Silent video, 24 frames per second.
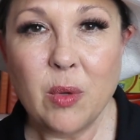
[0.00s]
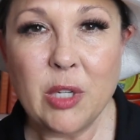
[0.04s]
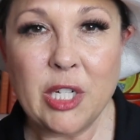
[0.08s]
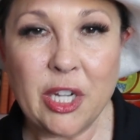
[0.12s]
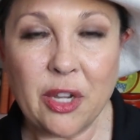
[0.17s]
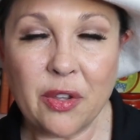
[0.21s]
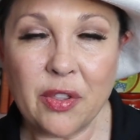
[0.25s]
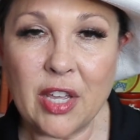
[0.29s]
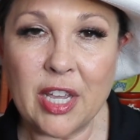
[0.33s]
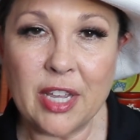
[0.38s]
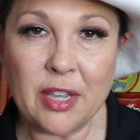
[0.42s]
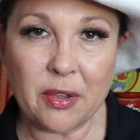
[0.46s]

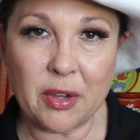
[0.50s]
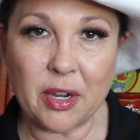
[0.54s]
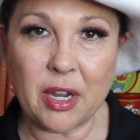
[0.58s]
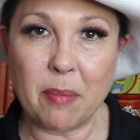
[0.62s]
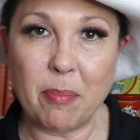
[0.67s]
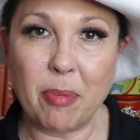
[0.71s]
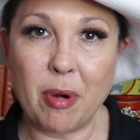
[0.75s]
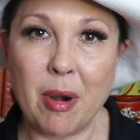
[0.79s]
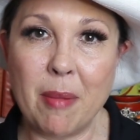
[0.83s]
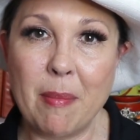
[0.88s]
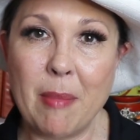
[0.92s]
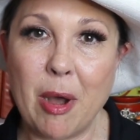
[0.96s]
Do you think you
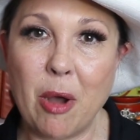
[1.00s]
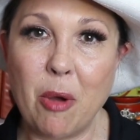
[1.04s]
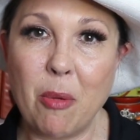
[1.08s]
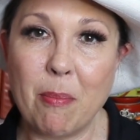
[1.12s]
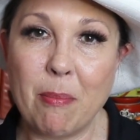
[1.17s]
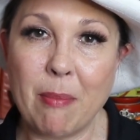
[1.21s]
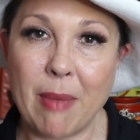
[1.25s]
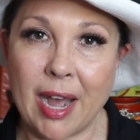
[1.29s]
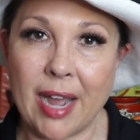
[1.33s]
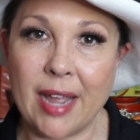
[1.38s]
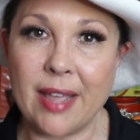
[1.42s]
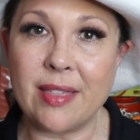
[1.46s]
could promote
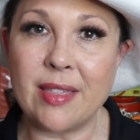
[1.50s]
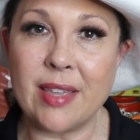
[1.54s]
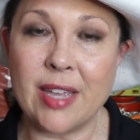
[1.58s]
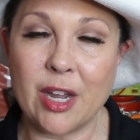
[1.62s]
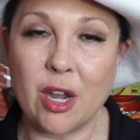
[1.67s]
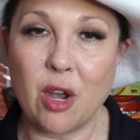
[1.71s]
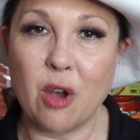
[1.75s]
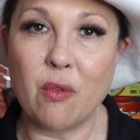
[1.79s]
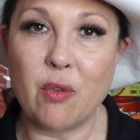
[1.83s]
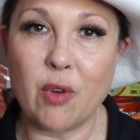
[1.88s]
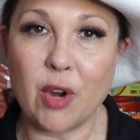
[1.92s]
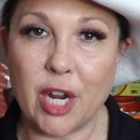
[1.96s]
my
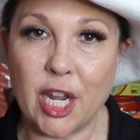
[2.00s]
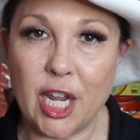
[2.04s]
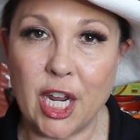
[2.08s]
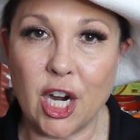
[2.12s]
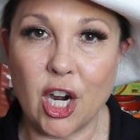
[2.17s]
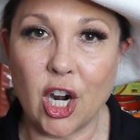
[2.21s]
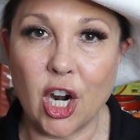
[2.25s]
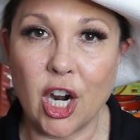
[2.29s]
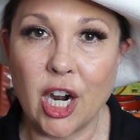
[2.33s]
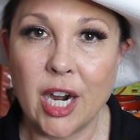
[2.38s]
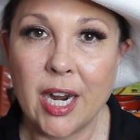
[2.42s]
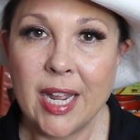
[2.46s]
thing over
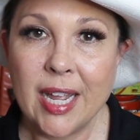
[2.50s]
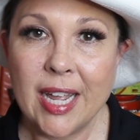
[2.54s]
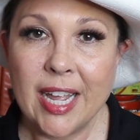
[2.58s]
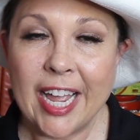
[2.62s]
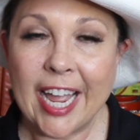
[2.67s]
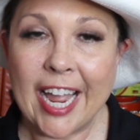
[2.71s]
here?